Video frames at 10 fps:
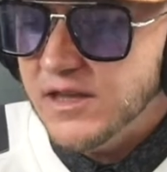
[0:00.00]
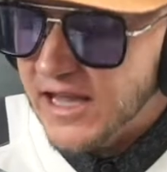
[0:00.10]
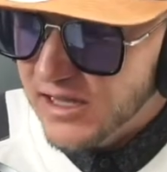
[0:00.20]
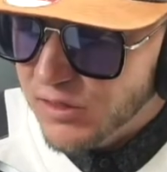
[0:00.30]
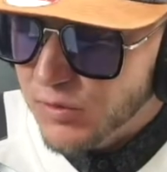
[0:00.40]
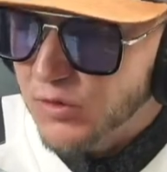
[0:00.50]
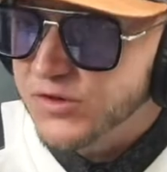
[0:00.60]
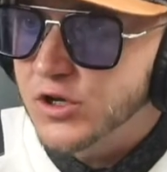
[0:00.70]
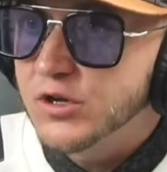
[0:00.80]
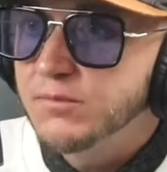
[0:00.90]
yeah, he
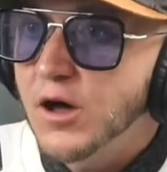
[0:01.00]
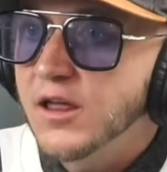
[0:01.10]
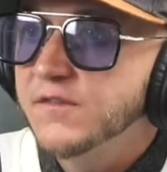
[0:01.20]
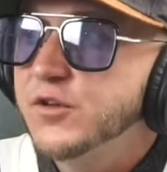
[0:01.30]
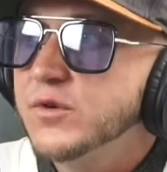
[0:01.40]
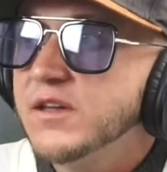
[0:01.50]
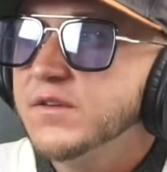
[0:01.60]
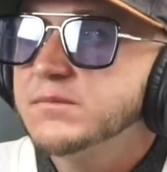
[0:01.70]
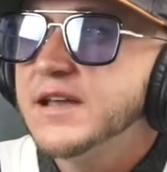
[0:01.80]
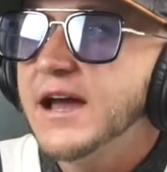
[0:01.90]
throws a good ball. If you
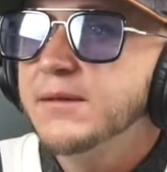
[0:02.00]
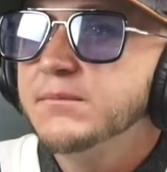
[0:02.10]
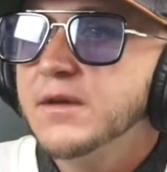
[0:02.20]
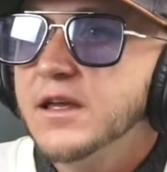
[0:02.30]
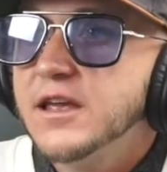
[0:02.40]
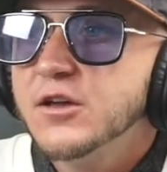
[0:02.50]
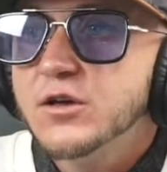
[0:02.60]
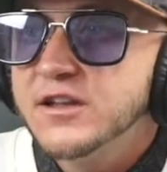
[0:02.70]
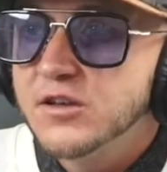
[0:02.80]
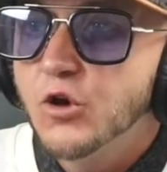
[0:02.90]
give him time,
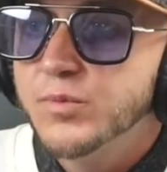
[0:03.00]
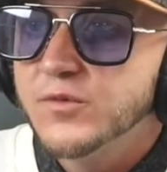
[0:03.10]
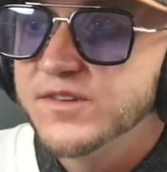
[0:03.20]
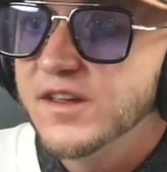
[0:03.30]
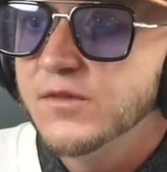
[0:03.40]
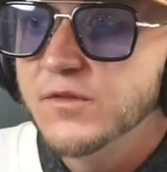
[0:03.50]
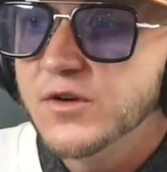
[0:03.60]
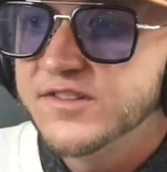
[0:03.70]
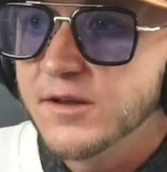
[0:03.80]
he'll hit the open receiver. Very